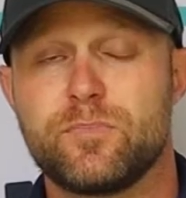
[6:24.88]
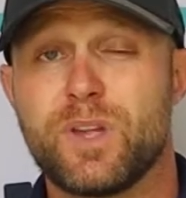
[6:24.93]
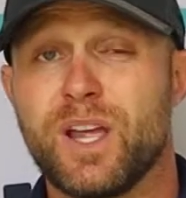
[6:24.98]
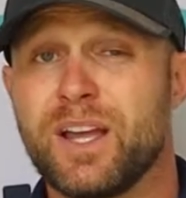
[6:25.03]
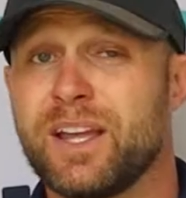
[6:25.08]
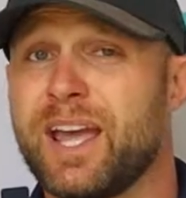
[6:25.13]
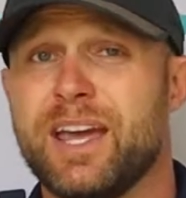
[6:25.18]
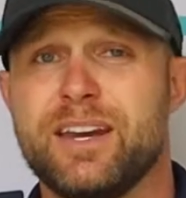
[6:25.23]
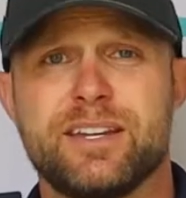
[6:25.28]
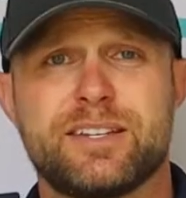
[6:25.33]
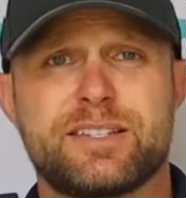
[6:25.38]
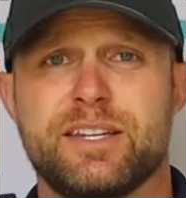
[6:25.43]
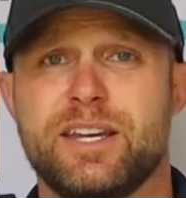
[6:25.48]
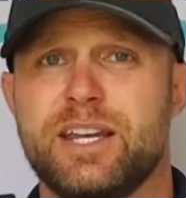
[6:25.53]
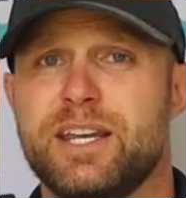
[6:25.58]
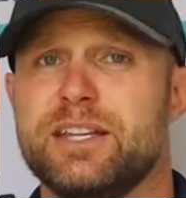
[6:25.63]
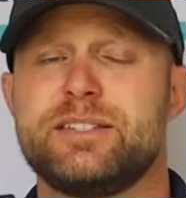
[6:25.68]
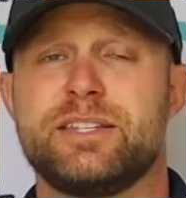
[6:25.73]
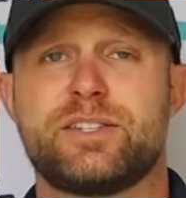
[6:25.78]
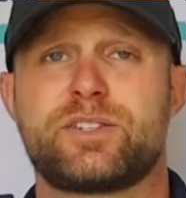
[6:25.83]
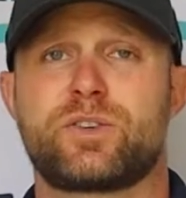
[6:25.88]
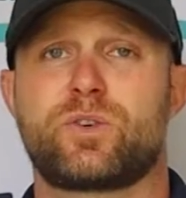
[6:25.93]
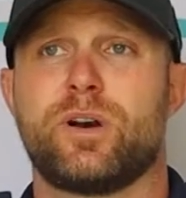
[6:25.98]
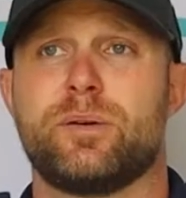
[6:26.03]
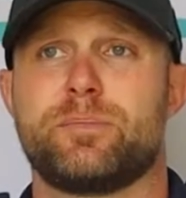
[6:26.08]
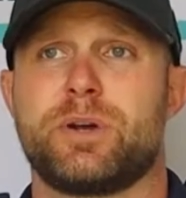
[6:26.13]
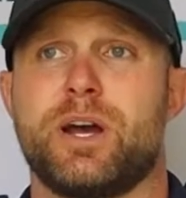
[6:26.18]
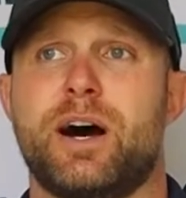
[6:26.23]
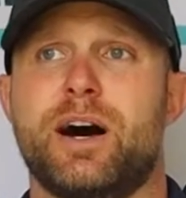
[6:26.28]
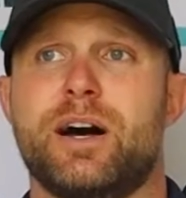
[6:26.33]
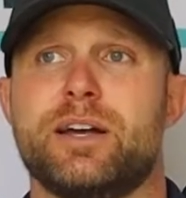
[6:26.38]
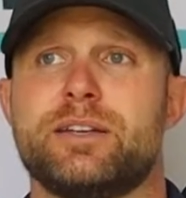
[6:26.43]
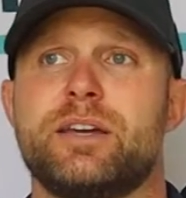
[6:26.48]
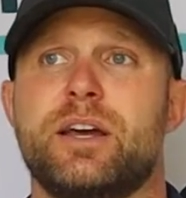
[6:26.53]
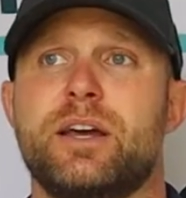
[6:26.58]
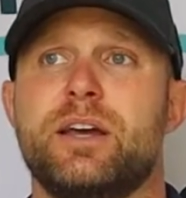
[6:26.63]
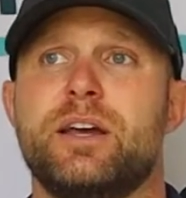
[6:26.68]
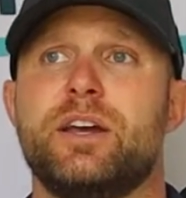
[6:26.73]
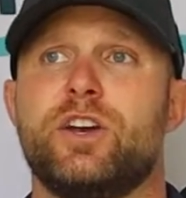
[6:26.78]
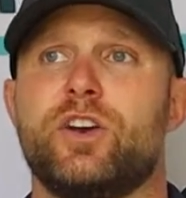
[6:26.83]
Okay, and it's an easy script, guys.
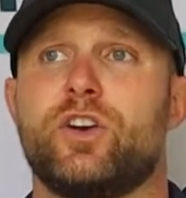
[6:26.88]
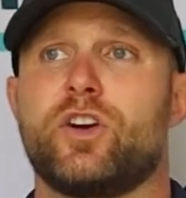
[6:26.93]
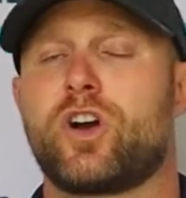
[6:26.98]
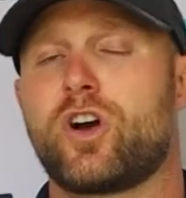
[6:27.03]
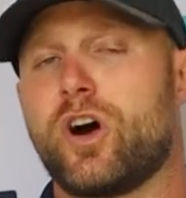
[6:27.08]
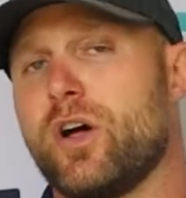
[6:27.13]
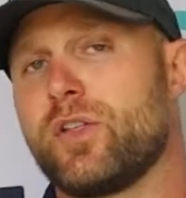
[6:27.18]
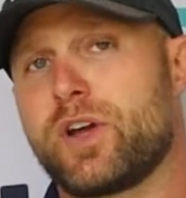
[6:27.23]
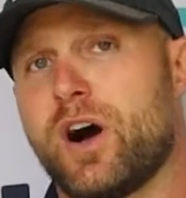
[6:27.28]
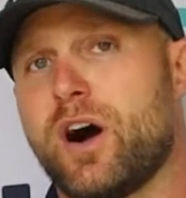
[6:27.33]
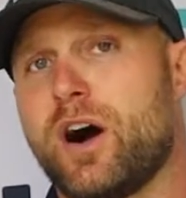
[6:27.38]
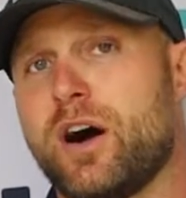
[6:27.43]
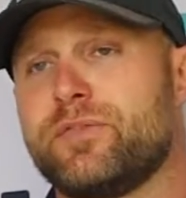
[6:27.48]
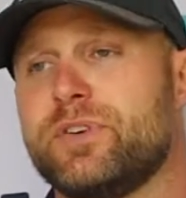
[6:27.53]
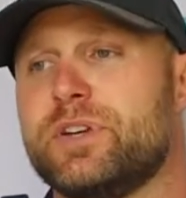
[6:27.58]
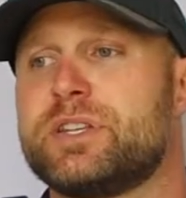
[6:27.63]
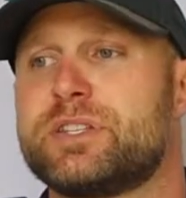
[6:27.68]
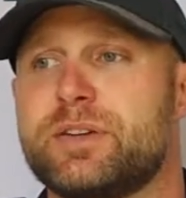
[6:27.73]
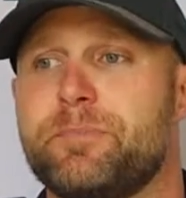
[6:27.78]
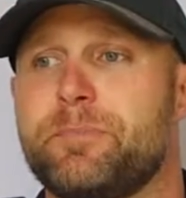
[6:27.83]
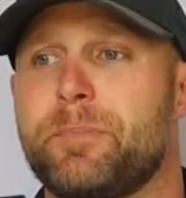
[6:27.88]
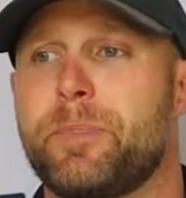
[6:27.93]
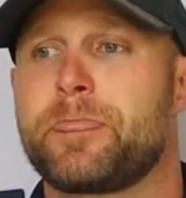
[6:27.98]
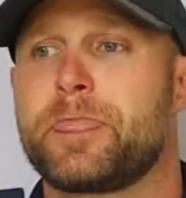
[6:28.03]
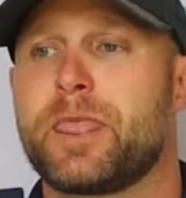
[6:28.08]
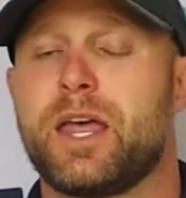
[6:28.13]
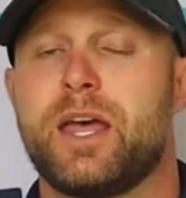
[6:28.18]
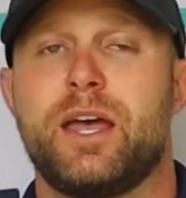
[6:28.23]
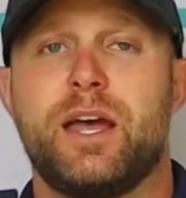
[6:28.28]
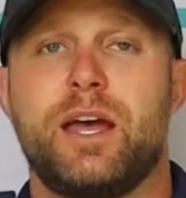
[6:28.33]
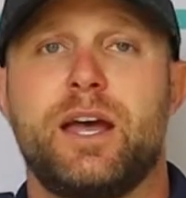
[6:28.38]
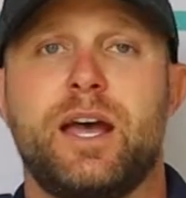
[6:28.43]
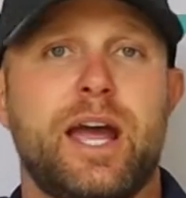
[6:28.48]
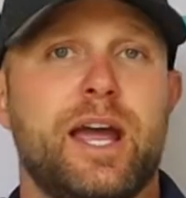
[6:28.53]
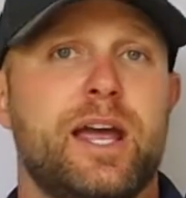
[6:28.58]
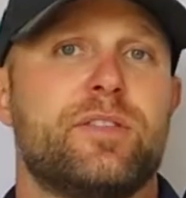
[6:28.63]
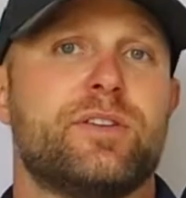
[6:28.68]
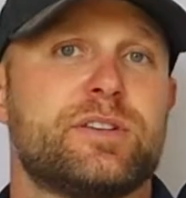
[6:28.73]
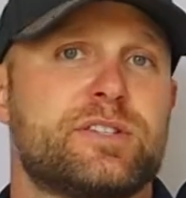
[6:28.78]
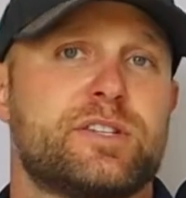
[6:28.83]
You're going to call the office.
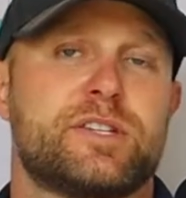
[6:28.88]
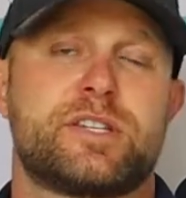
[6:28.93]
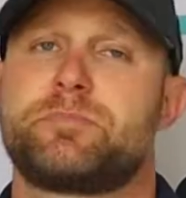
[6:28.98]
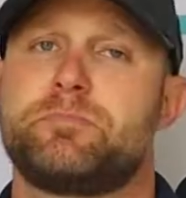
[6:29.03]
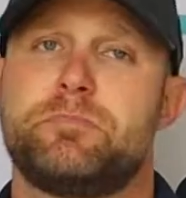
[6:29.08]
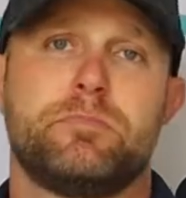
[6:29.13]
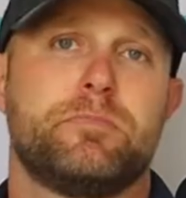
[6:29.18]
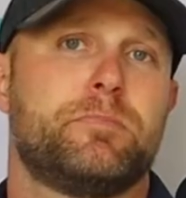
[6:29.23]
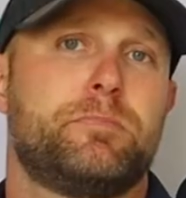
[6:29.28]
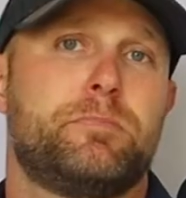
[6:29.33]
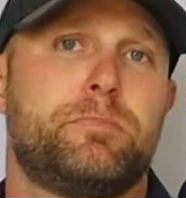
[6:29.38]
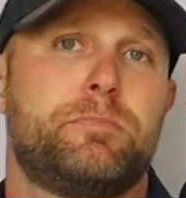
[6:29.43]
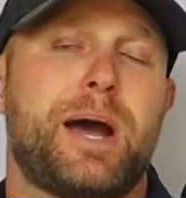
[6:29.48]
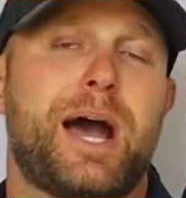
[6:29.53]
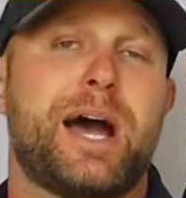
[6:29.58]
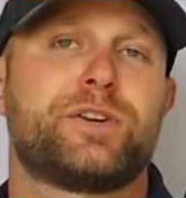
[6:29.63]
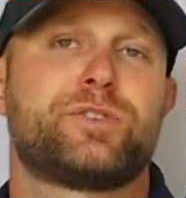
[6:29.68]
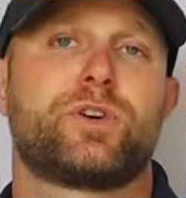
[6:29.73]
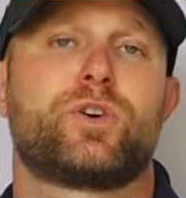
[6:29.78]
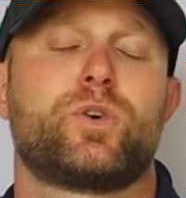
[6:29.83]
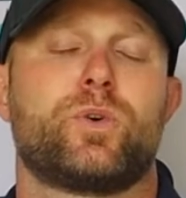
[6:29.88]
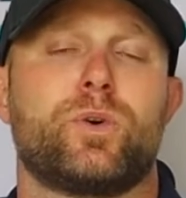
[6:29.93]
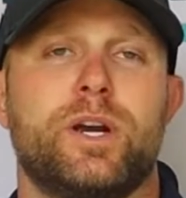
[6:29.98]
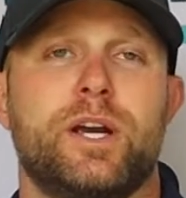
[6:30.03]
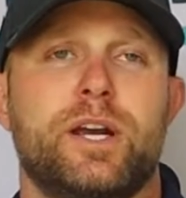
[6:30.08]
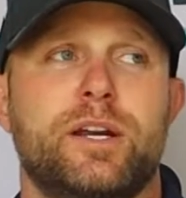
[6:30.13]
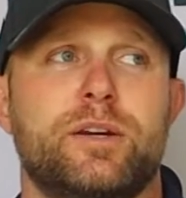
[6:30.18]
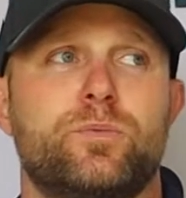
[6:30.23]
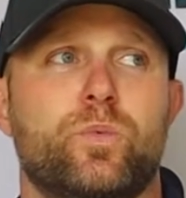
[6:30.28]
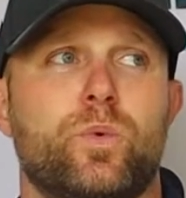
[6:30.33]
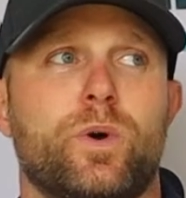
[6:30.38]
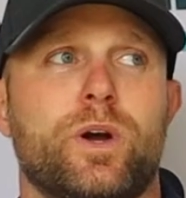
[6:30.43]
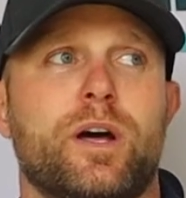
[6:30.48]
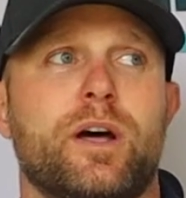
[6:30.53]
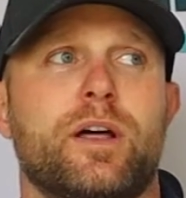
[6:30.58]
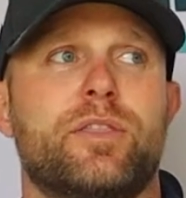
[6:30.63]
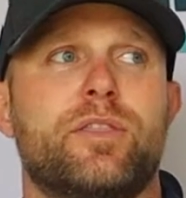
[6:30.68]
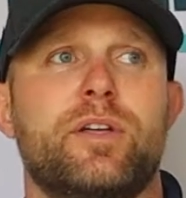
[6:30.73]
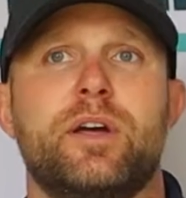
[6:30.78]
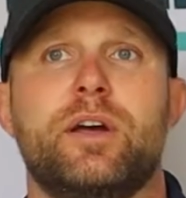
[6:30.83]
Hey, this is Patrick Reed
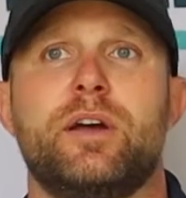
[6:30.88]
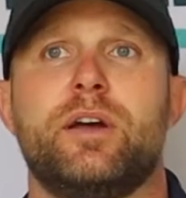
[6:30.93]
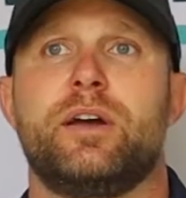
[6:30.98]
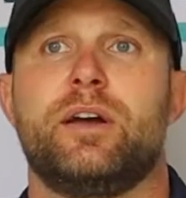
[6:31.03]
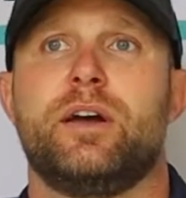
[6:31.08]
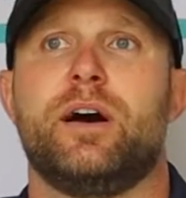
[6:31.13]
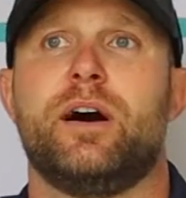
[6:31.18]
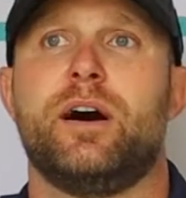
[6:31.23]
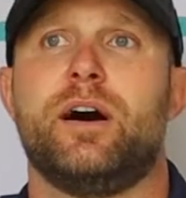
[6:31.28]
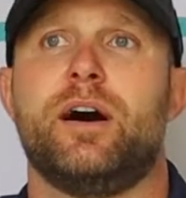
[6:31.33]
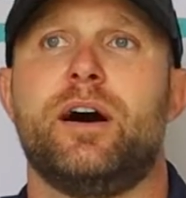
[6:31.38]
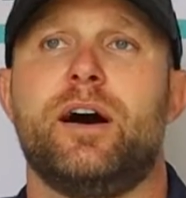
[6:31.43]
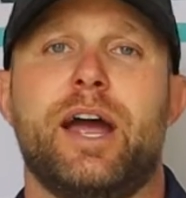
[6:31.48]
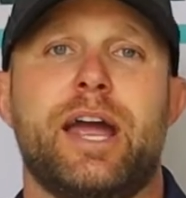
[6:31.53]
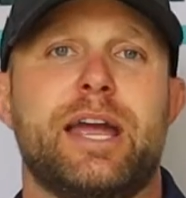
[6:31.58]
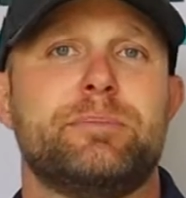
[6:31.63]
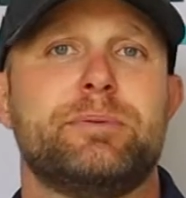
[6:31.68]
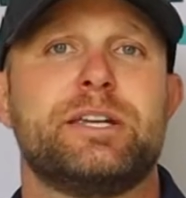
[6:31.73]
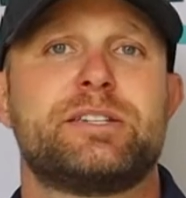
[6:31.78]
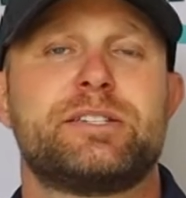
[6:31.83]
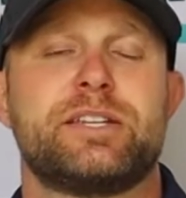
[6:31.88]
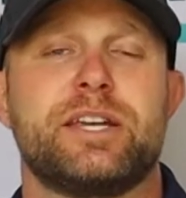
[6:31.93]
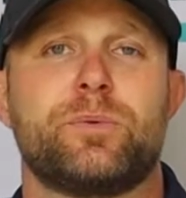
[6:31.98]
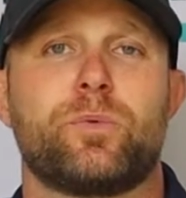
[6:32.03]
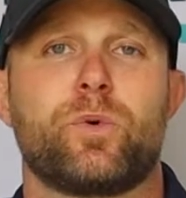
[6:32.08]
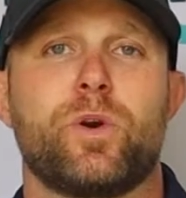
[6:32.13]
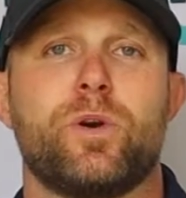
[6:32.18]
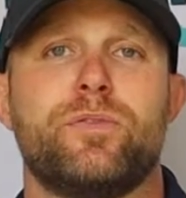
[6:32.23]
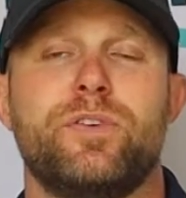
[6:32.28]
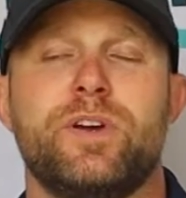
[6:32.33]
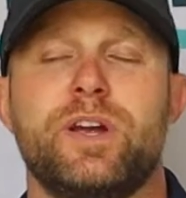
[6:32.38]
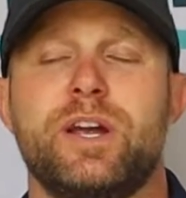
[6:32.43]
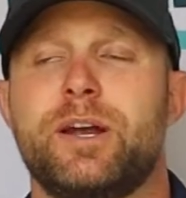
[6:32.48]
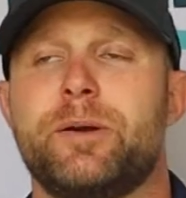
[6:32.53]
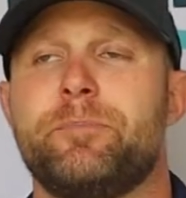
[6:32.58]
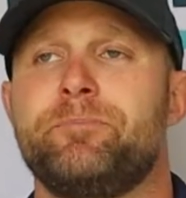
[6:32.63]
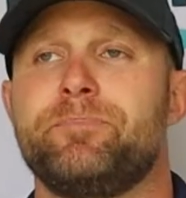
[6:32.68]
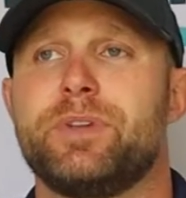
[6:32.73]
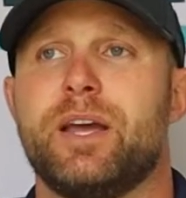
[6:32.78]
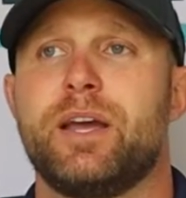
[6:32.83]
with ABC
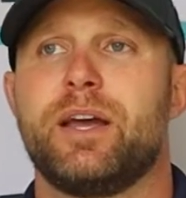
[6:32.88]
Roofing.